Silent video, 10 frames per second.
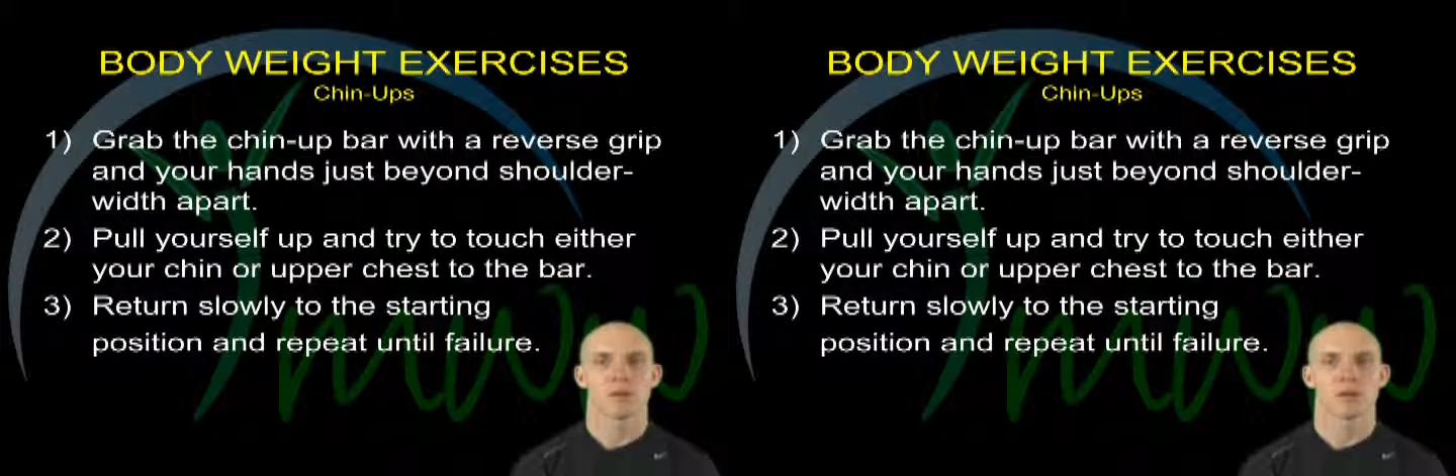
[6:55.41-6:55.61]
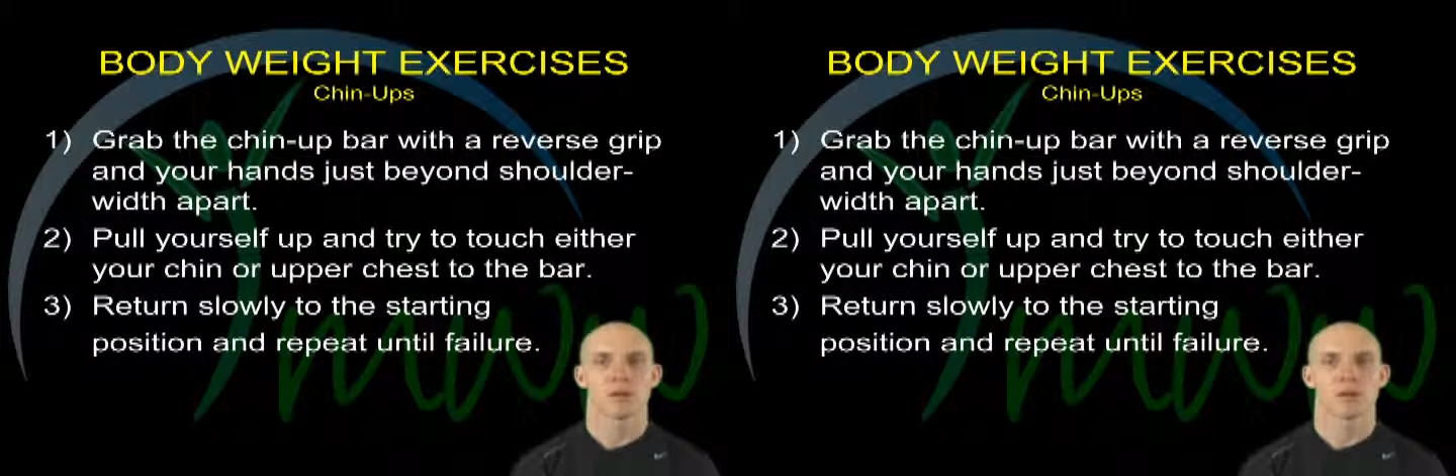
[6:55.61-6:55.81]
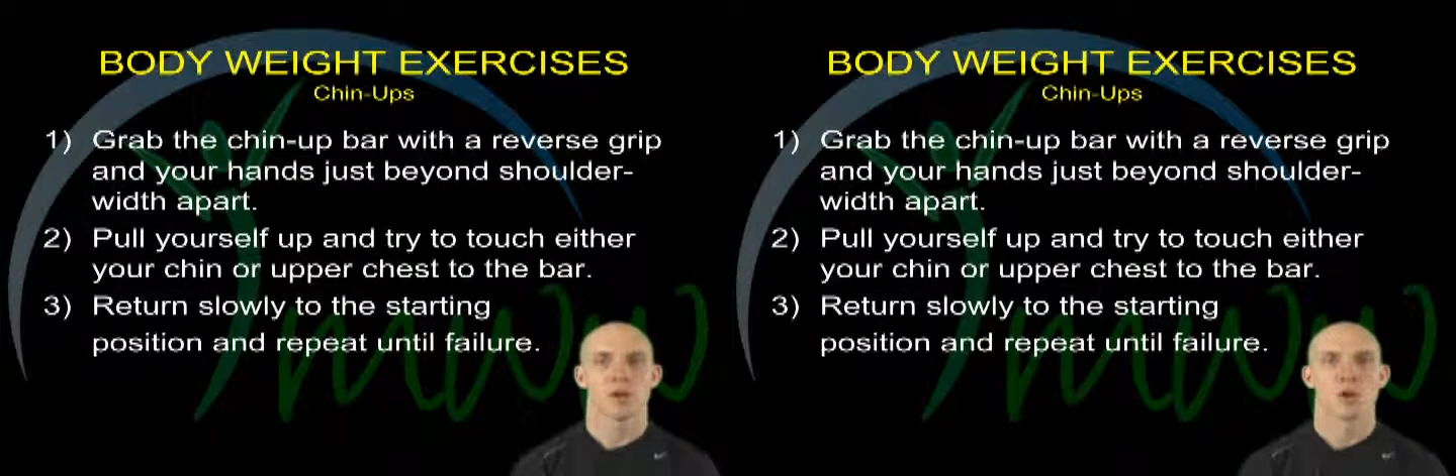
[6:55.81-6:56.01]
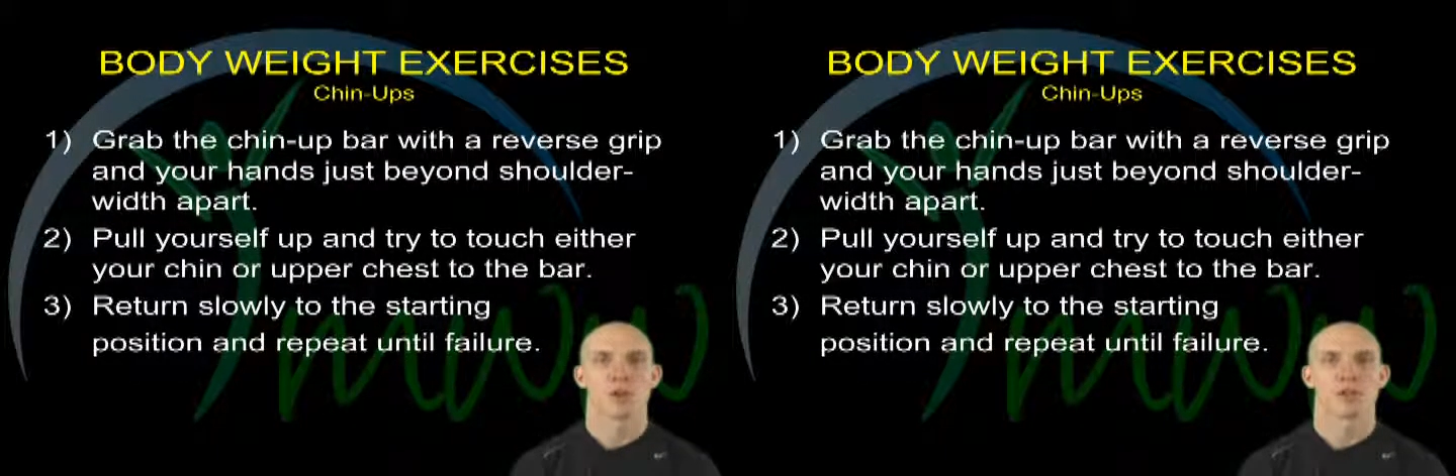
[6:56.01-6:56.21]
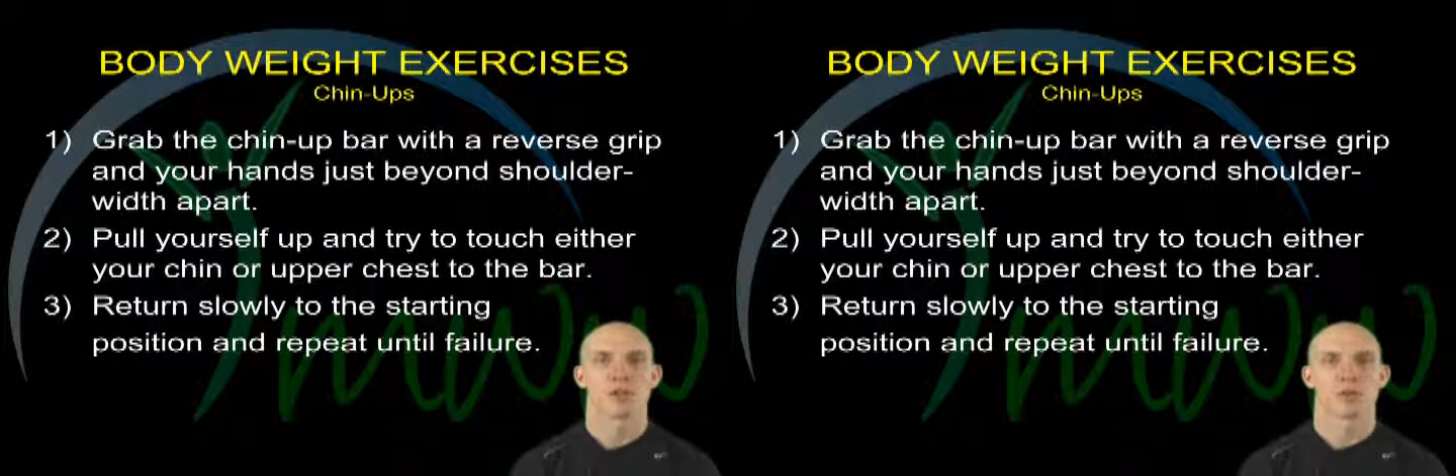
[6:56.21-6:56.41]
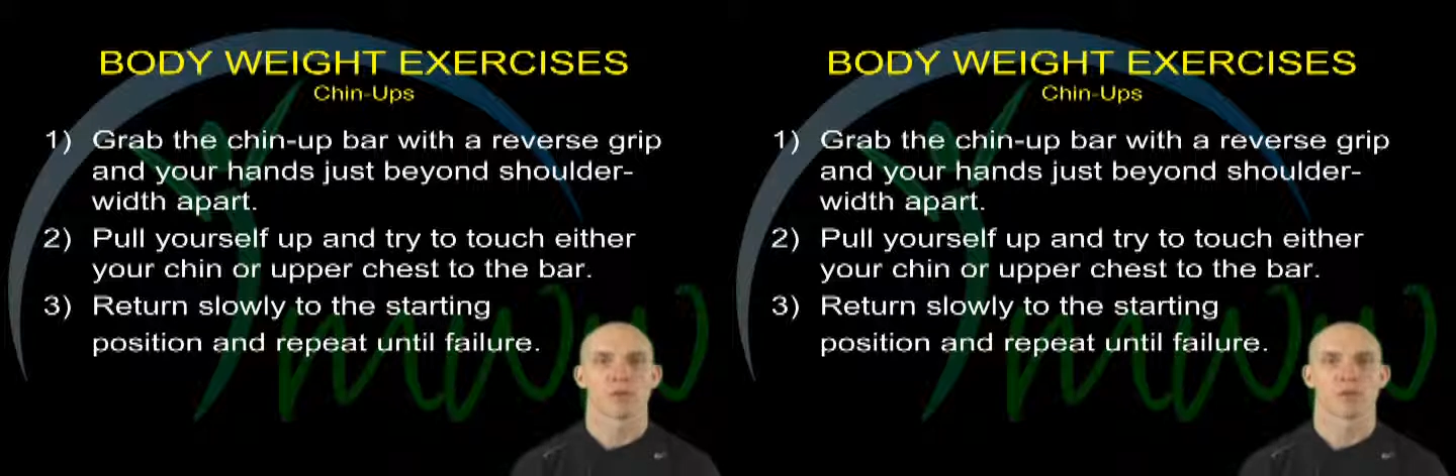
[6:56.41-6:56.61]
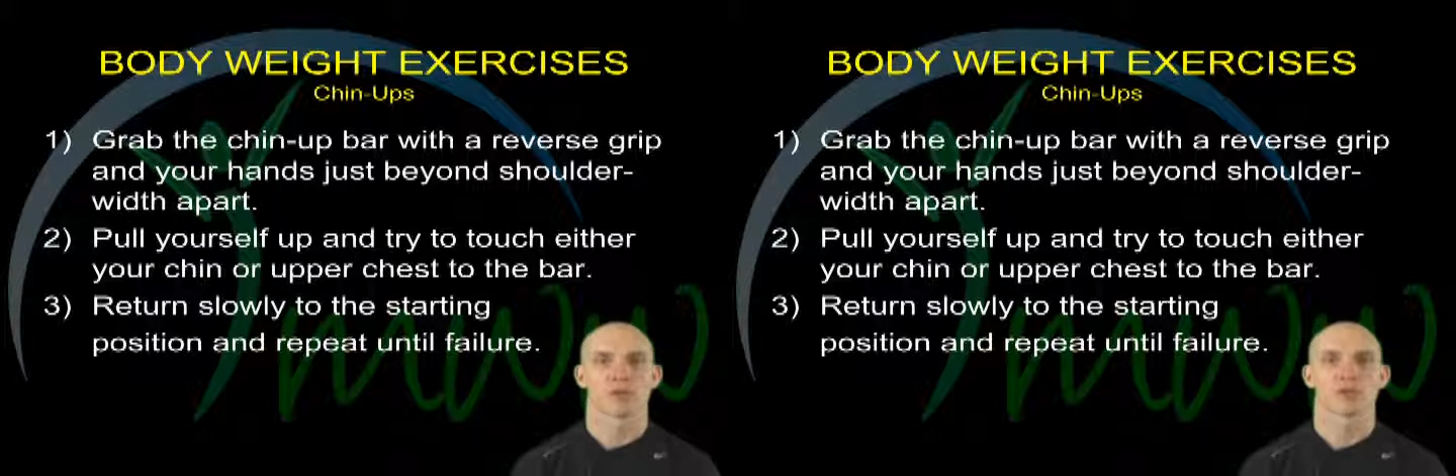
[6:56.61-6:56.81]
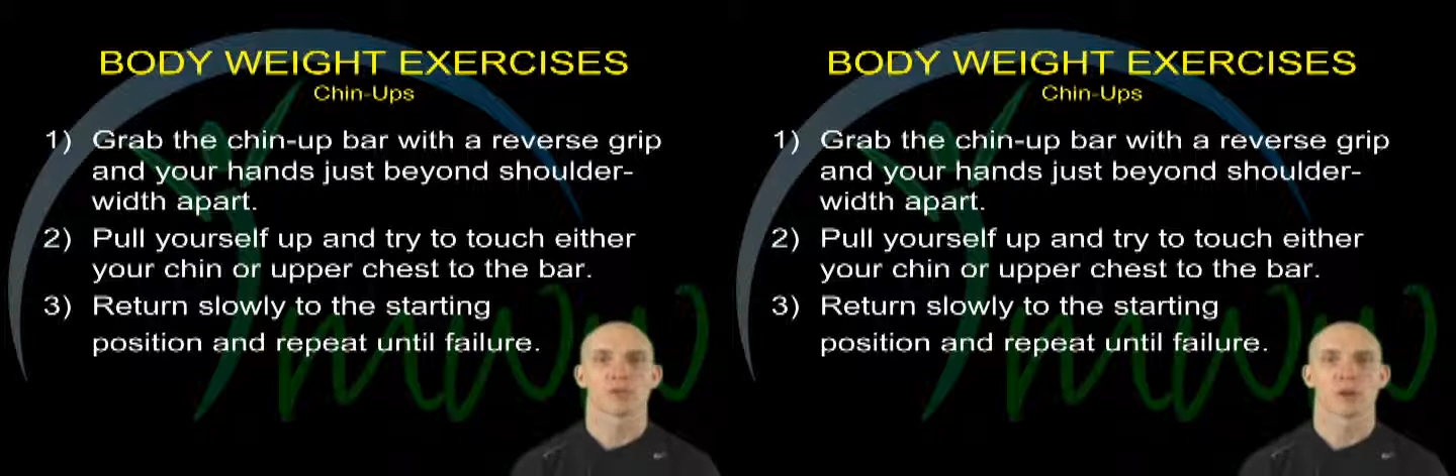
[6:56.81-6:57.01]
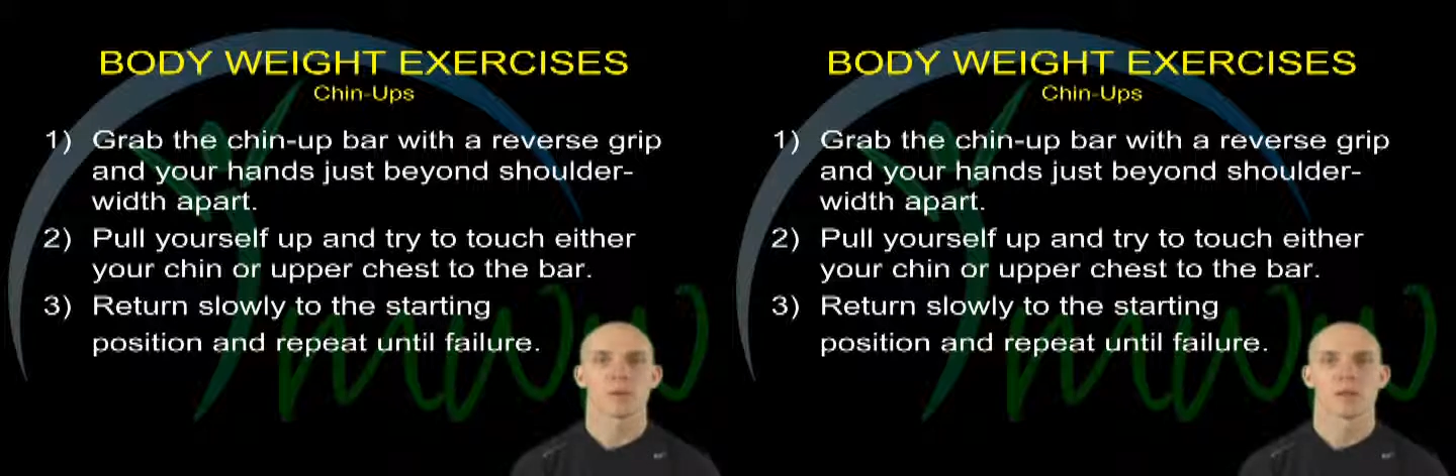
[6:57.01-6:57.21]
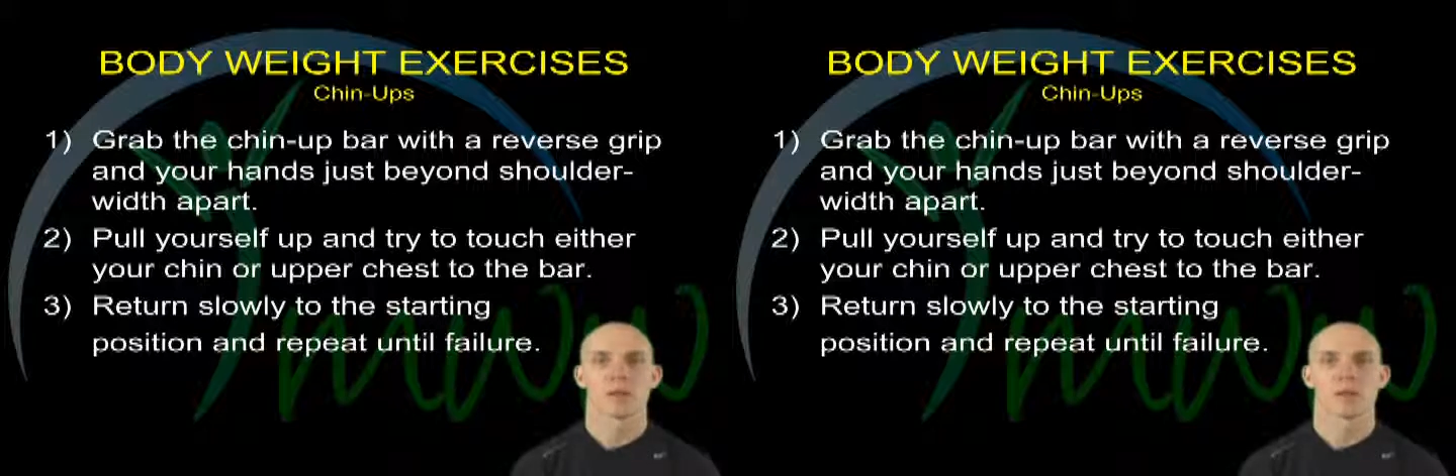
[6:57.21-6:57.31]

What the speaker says: bar with a reverse grip